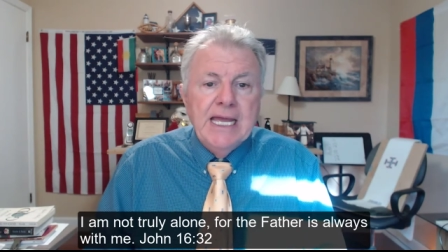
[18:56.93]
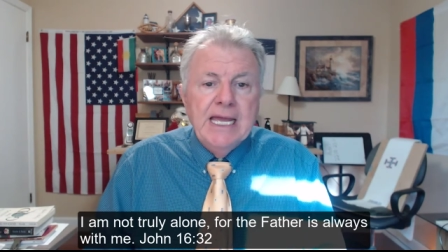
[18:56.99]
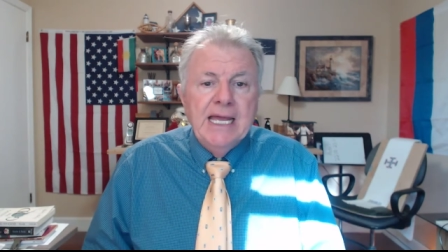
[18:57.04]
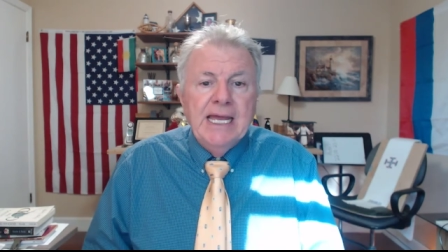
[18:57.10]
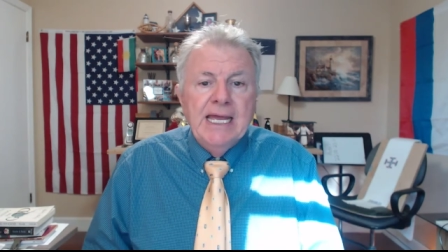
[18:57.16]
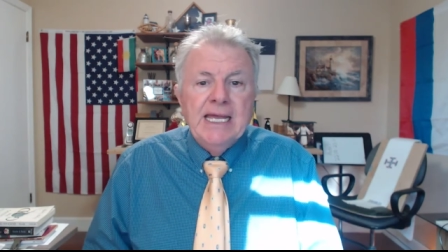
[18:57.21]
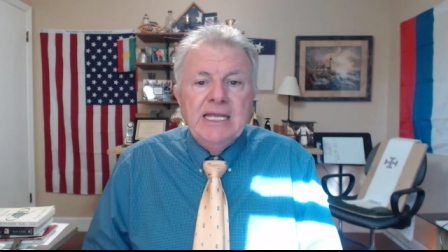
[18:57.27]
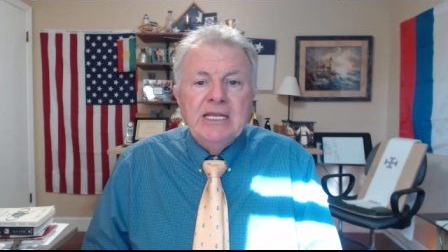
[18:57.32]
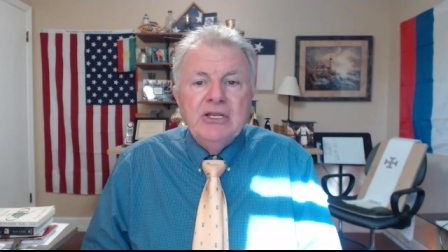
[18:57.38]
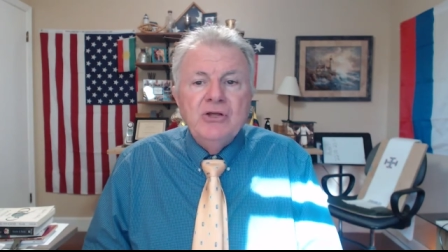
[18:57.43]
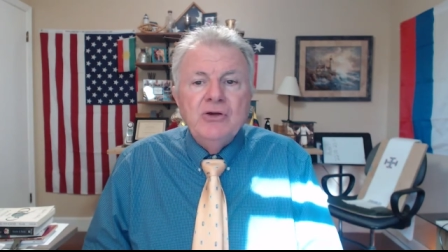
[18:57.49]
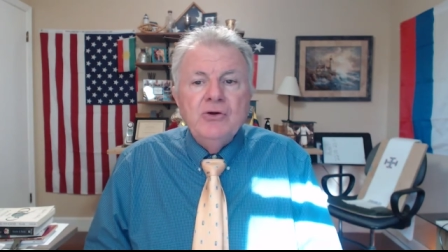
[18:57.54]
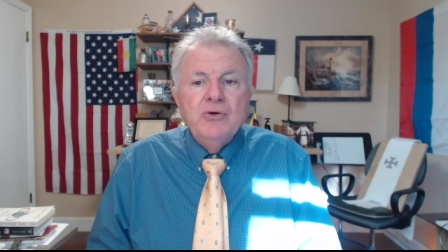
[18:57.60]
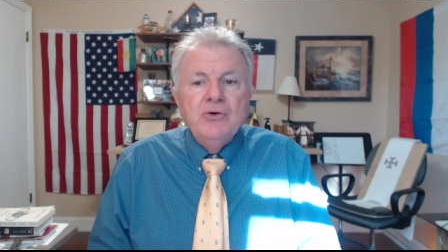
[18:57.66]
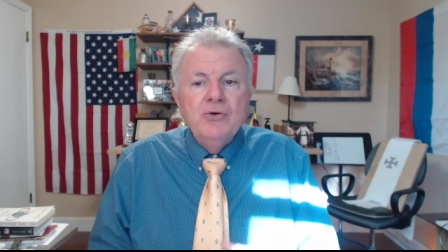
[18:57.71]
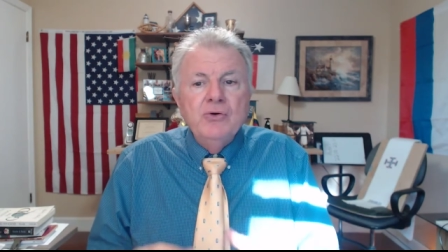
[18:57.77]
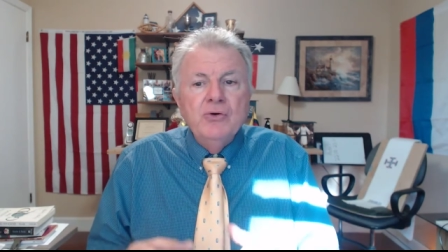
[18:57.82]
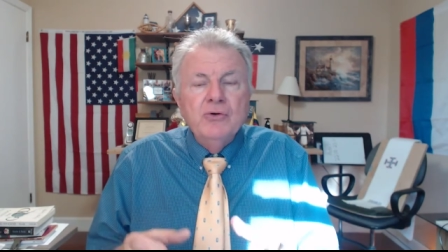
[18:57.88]
he
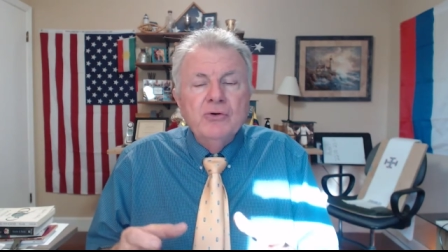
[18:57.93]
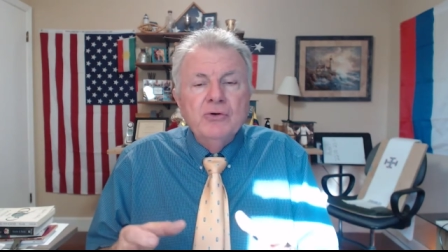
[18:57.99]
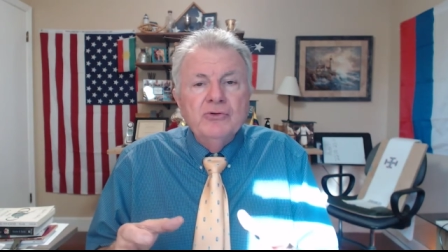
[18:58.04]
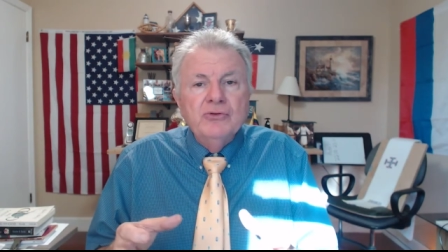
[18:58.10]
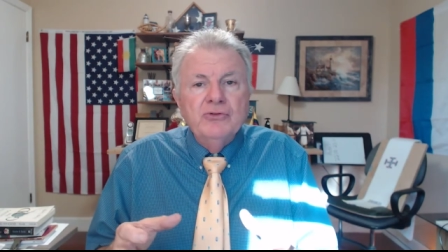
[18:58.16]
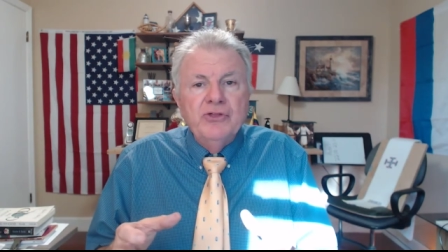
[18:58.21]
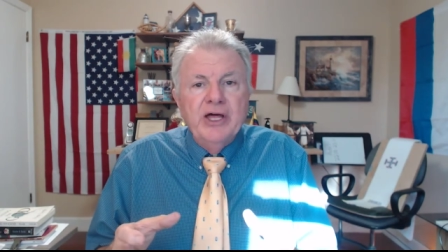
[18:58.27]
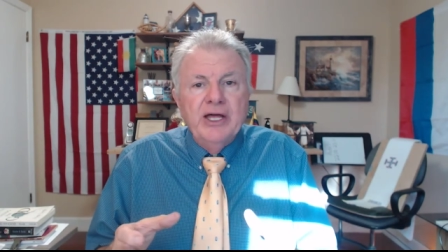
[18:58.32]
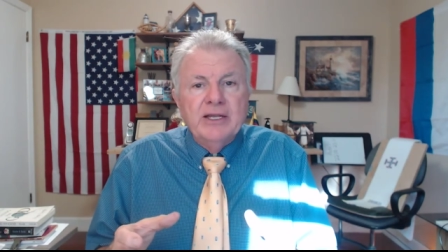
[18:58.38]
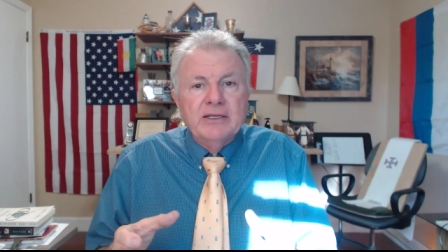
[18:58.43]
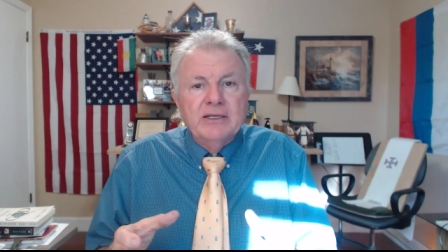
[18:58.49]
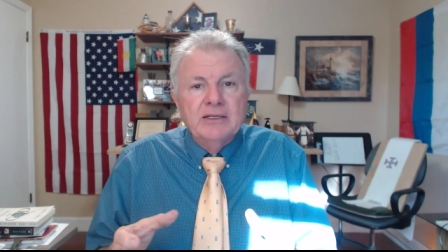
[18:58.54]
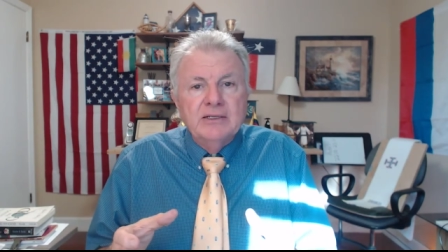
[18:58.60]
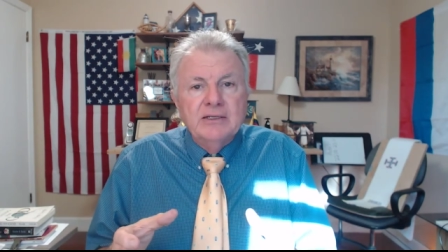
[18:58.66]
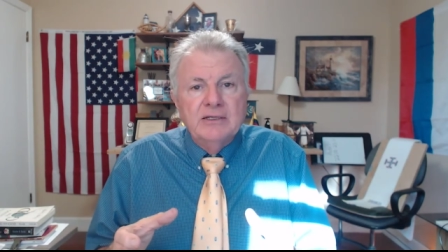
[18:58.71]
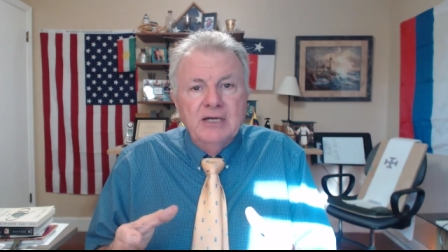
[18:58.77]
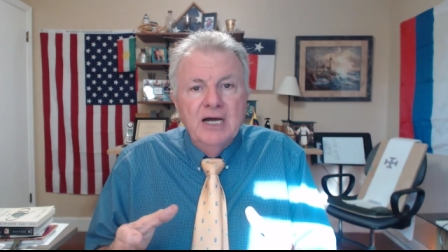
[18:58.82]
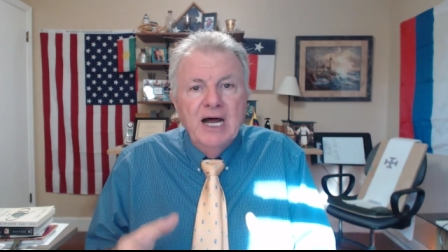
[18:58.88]
knew that
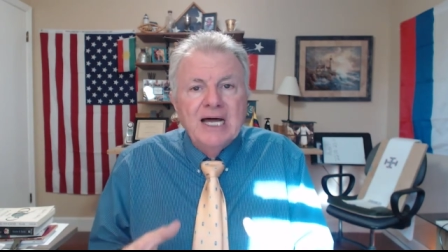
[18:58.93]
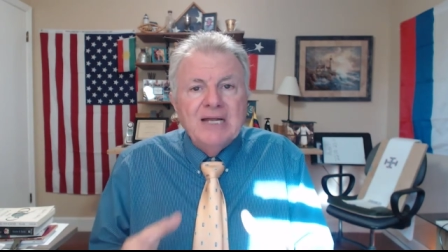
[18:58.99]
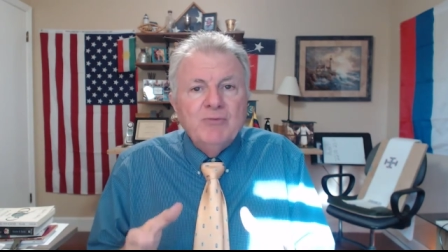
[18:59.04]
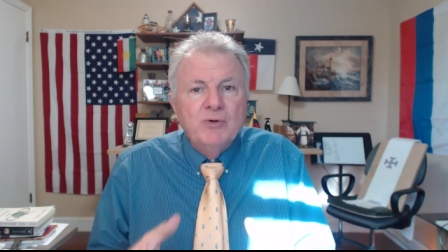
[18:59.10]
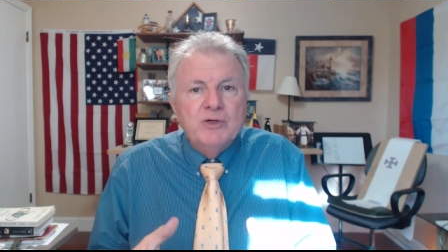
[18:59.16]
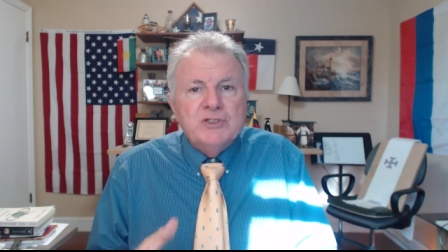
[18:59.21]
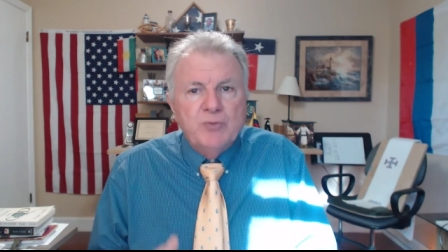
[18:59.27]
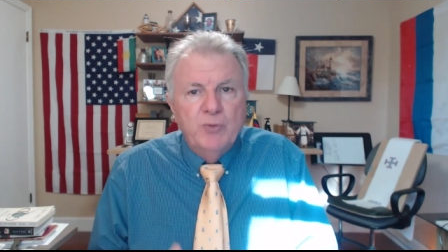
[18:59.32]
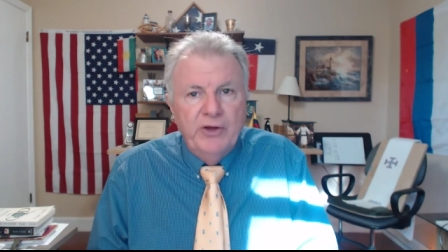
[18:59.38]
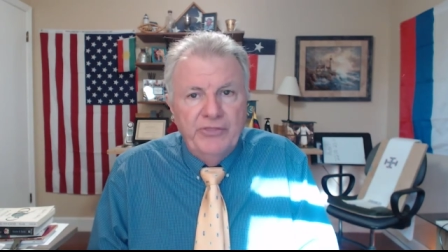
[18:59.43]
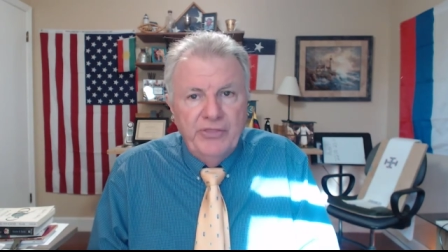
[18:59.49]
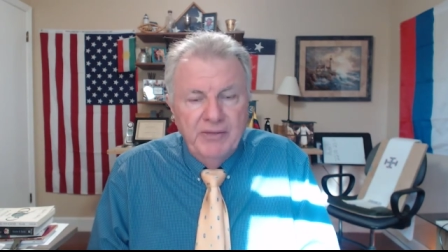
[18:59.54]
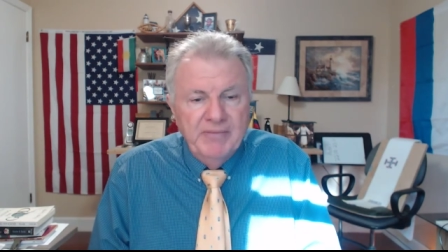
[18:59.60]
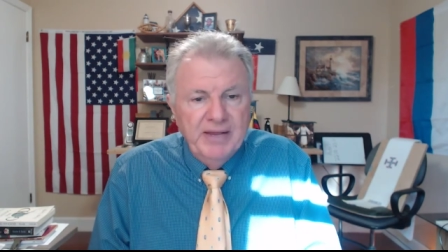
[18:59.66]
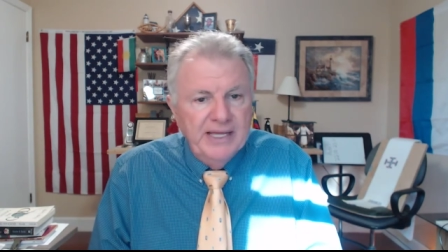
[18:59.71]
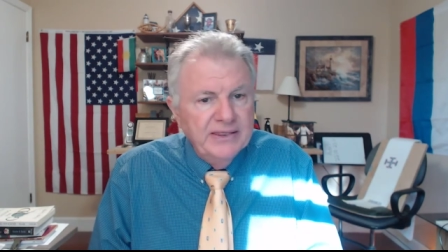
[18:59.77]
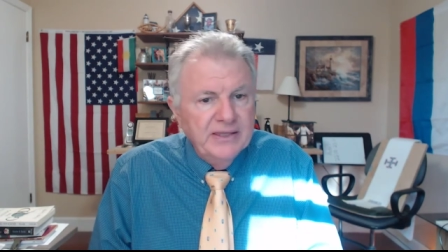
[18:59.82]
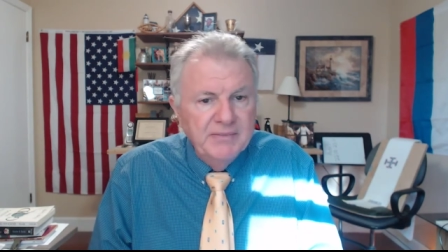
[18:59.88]
God was with
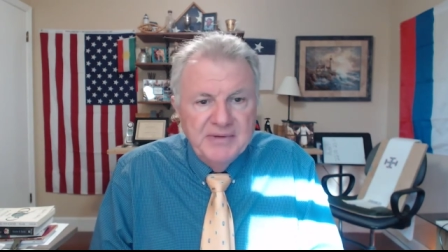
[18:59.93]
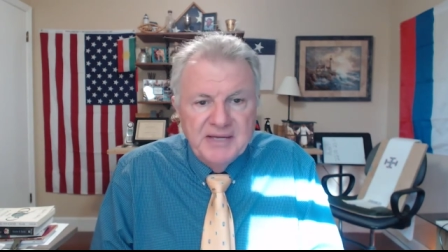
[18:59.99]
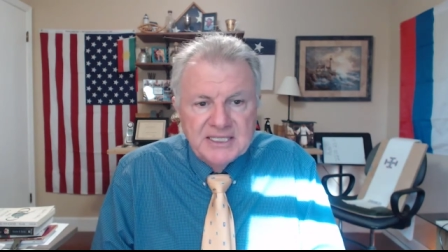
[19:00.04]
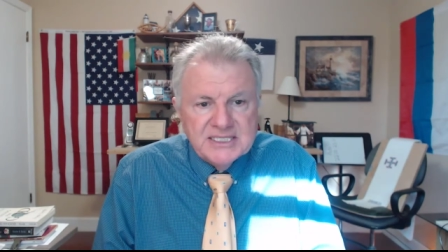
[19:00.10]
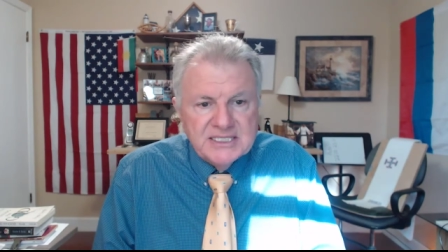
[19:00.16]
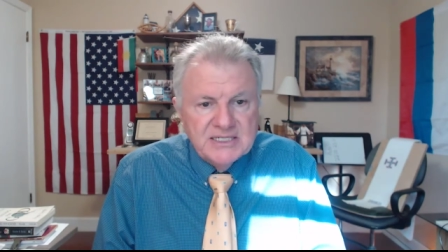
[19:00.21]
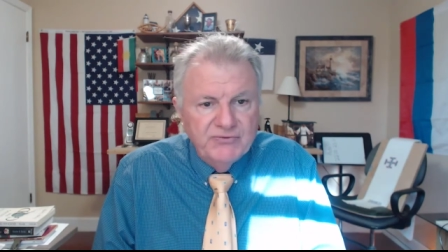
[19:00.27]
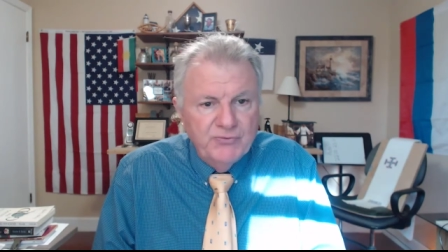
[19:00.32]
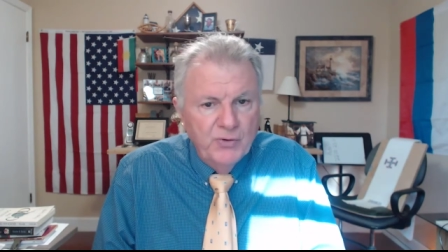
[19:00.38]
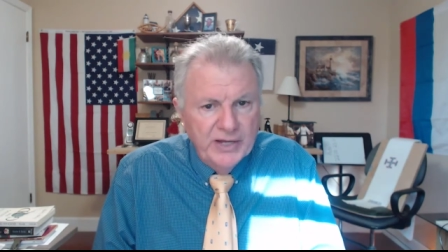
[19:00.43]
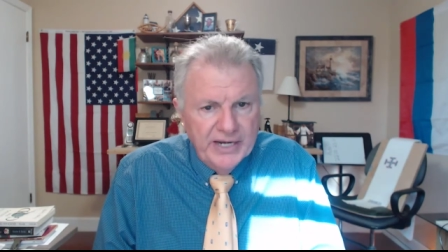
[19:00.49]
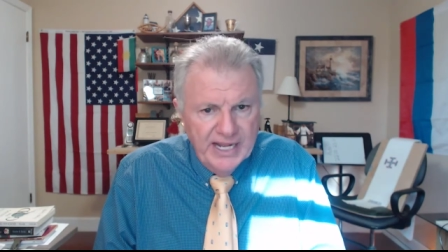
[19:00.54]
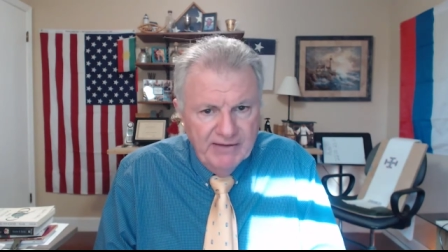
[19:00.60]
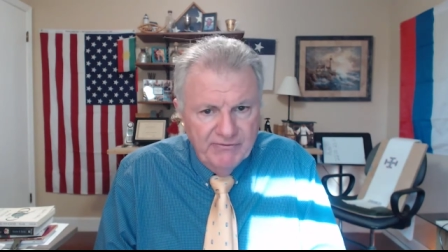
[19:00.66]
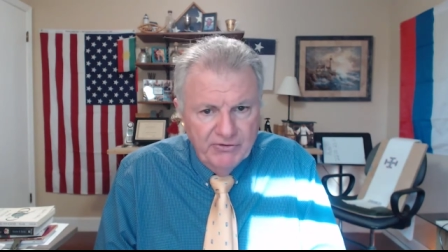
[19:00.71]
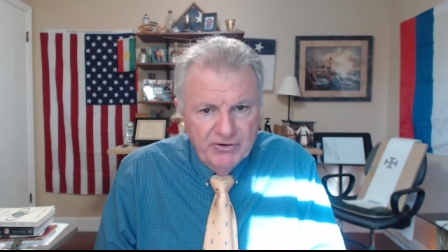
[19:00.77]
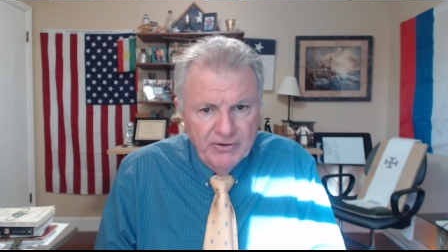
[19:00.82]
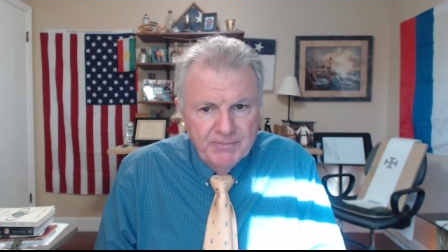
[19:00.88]
him in the midst of
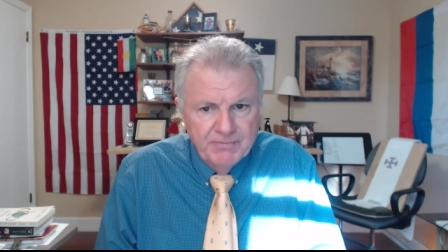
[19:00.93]
whatever.